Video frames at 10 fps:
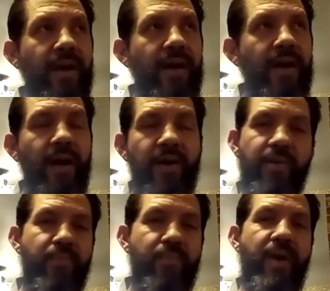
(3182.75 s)
A
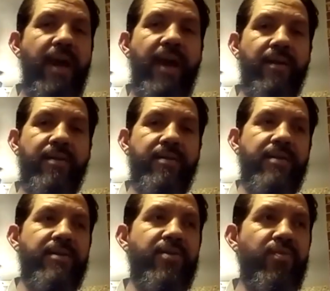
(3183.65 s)
good parang
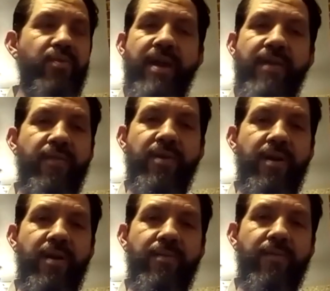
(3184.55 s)
is great
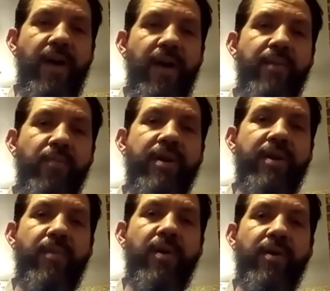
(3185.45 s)
for vine work
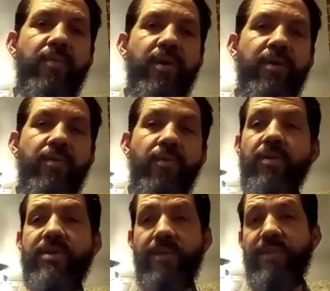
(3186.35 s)
and bark work,
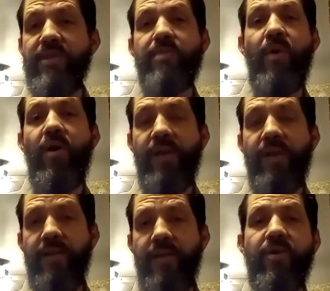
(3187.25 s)
or something small like
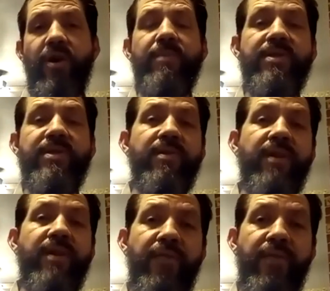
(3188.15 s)
that little carbon steel
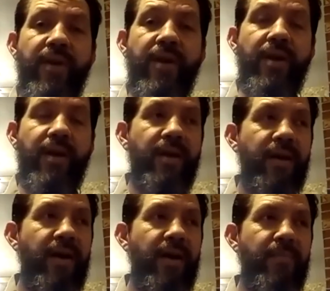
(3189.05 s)
knife.
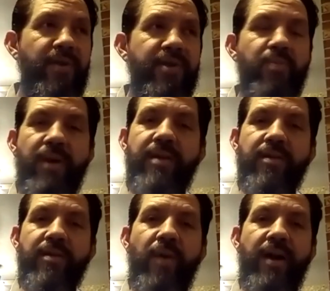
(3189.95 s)
You just want
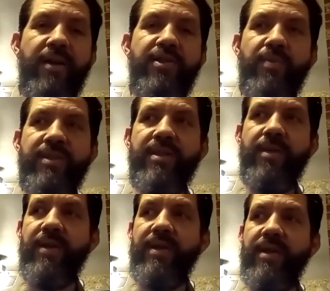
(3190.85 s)
qualities. You want
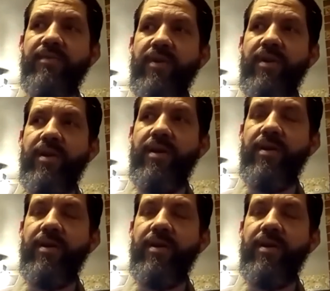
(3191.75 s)
something that's very,